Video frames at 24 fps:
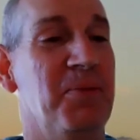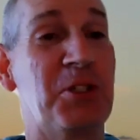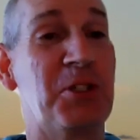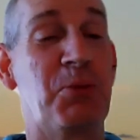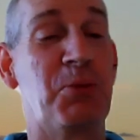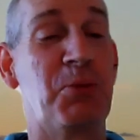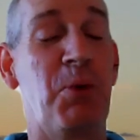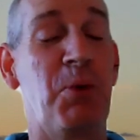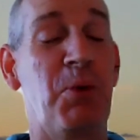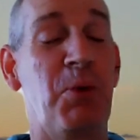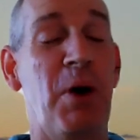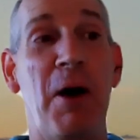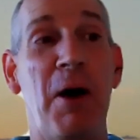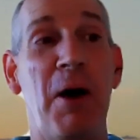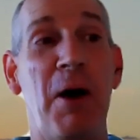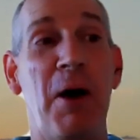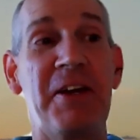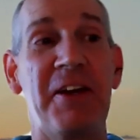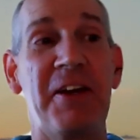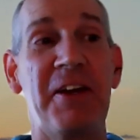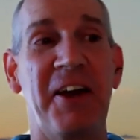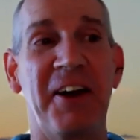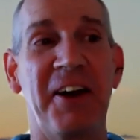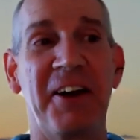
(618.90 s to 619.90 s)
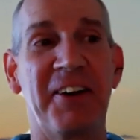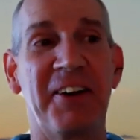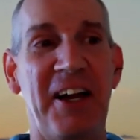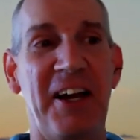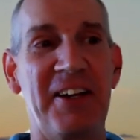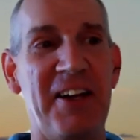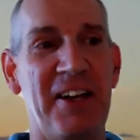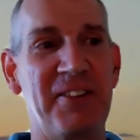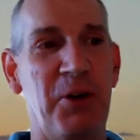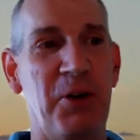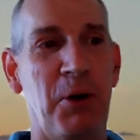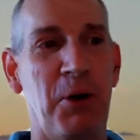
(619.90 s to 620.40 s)
Which is what brought me here.
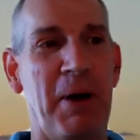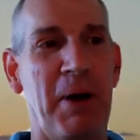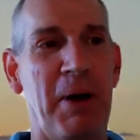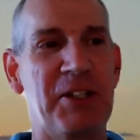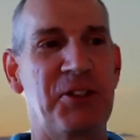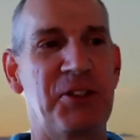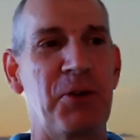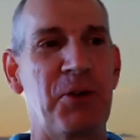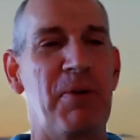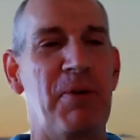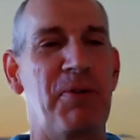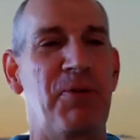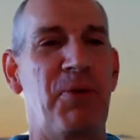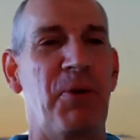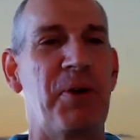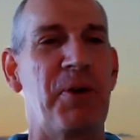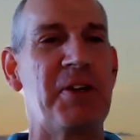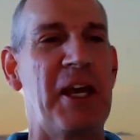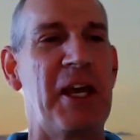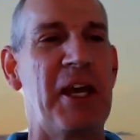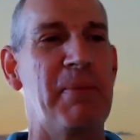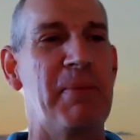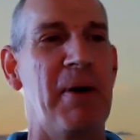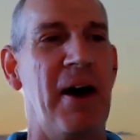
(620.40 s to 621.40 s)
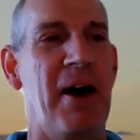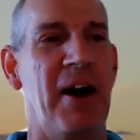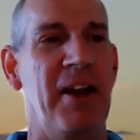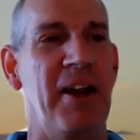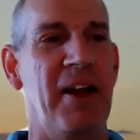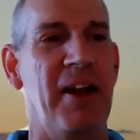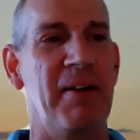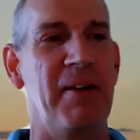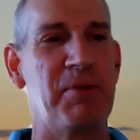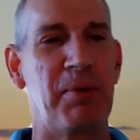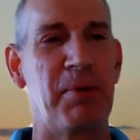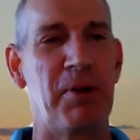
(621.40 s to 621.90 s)
I told my story before you came
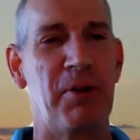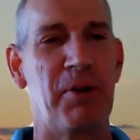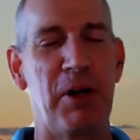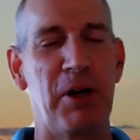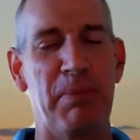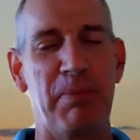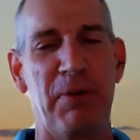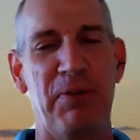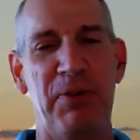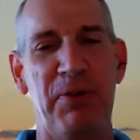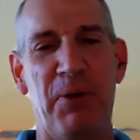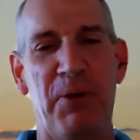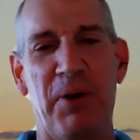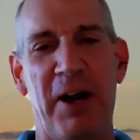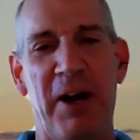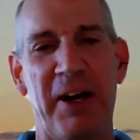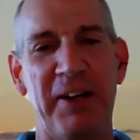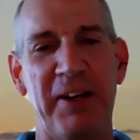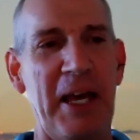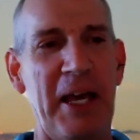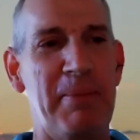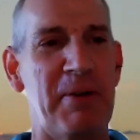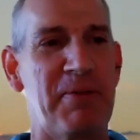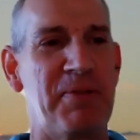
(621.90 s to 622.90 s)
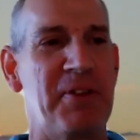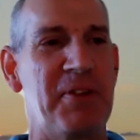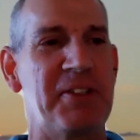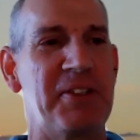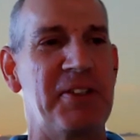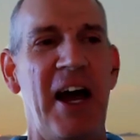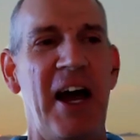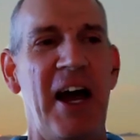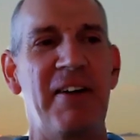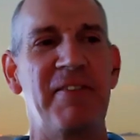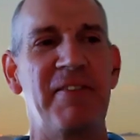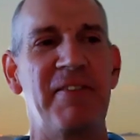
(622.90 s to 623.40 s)
on. You've heard it before. I came here for the
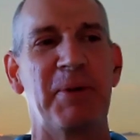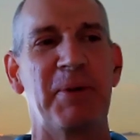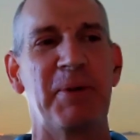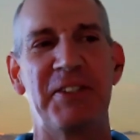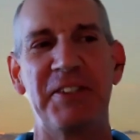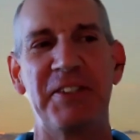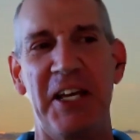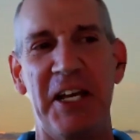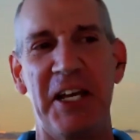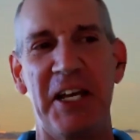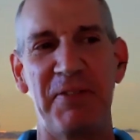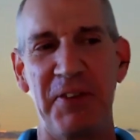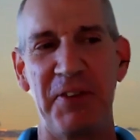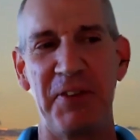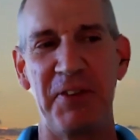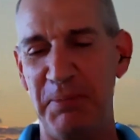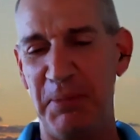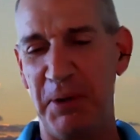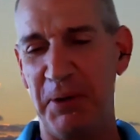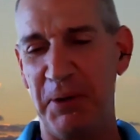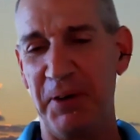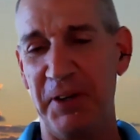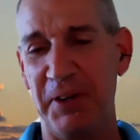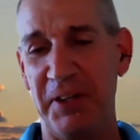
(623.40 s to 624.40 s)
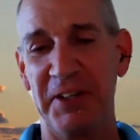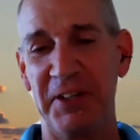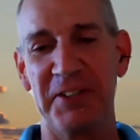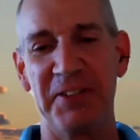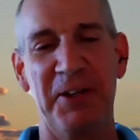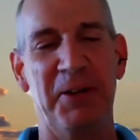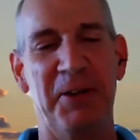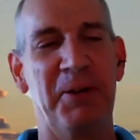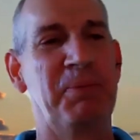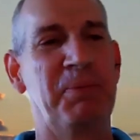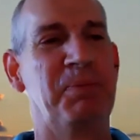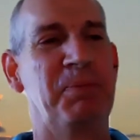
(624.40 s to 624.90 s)
diving, but stayed for the community.
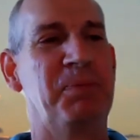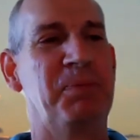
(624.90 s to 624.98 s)
So